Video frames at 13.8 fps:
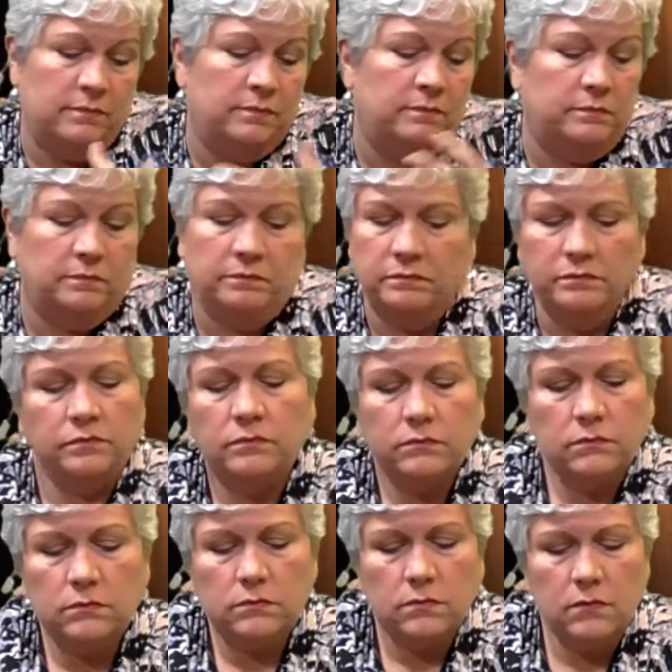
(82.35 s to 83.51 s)
you
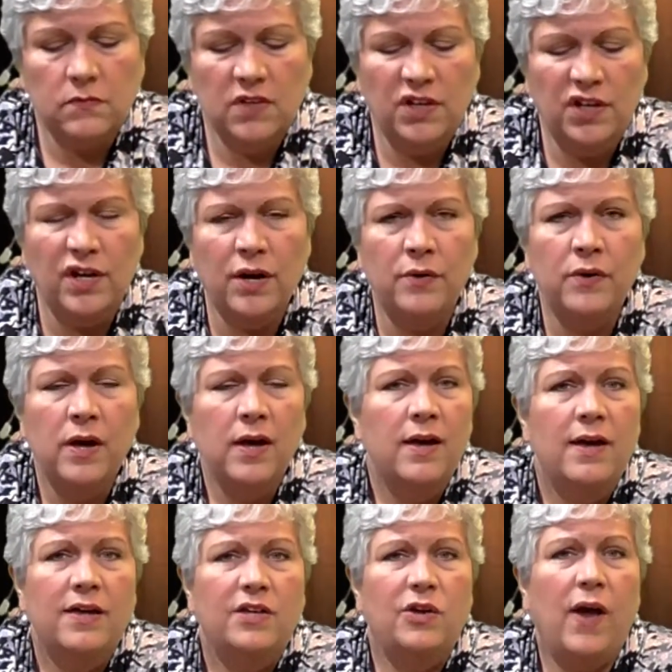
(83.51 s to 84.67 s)
know,
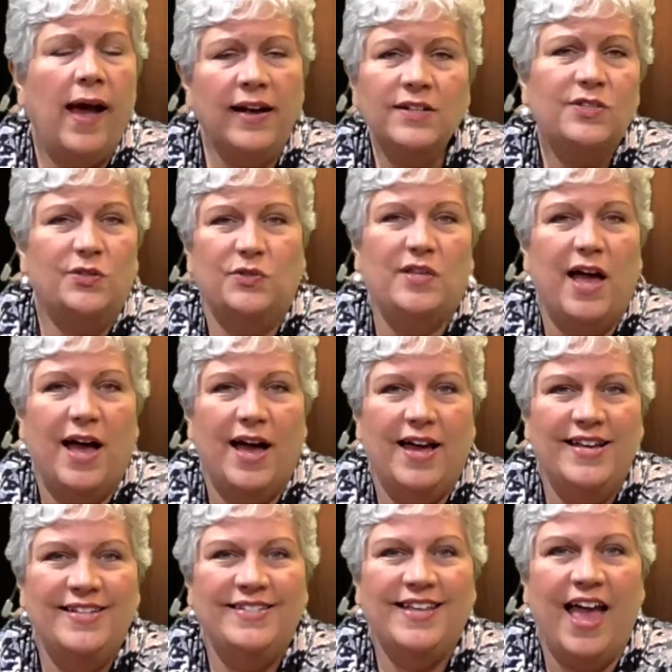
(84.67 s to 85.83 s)
you
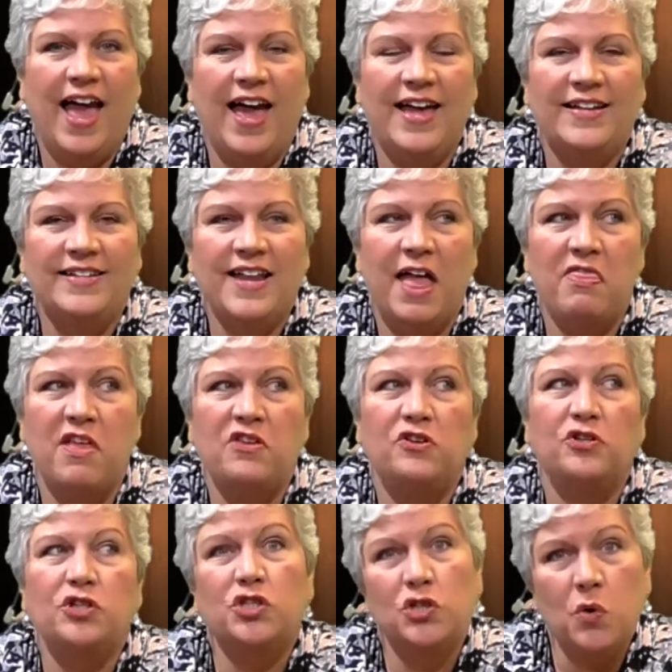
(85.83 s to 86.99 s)
exercise and, and then you're
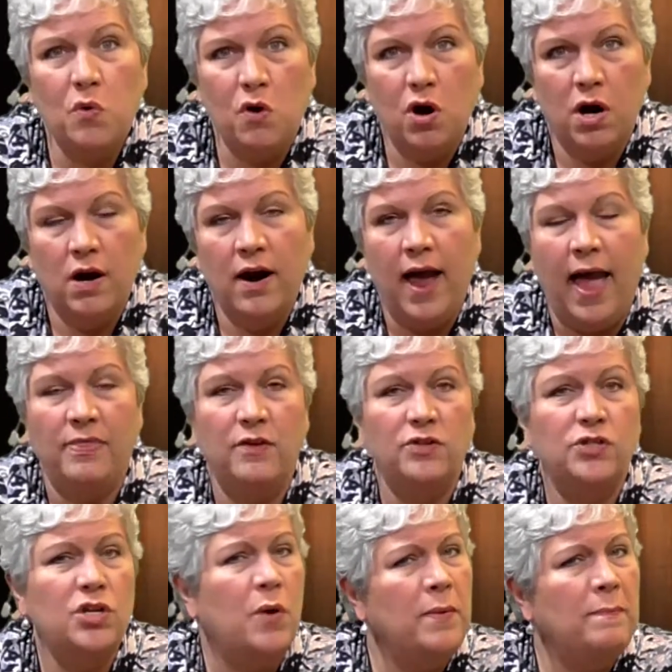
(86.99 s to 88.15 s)
sore and there's
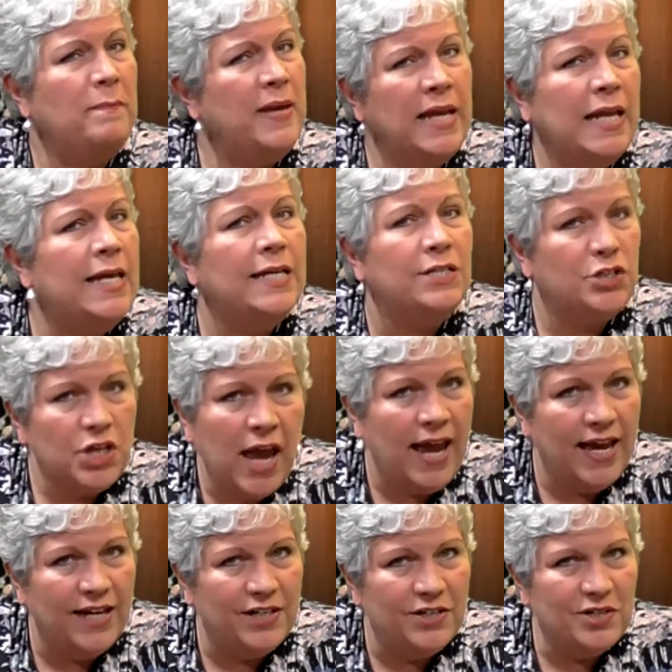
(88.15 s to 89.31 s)
no immediate
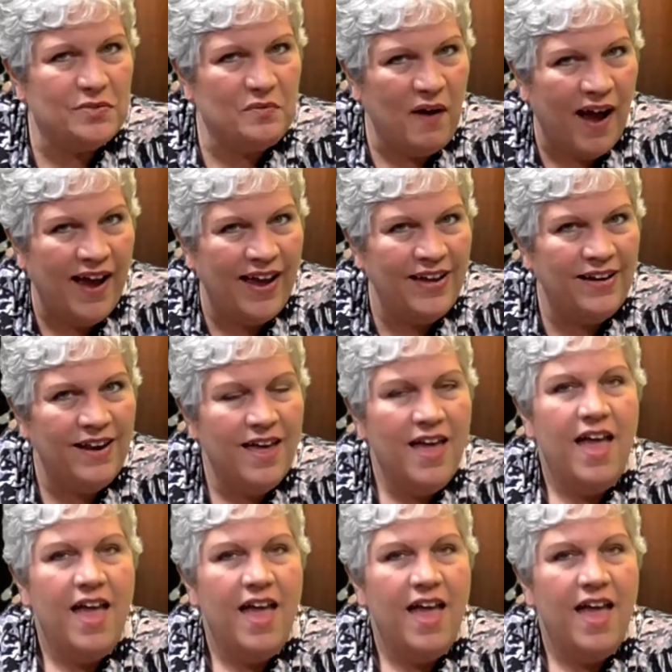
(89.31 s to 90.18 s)
change, right?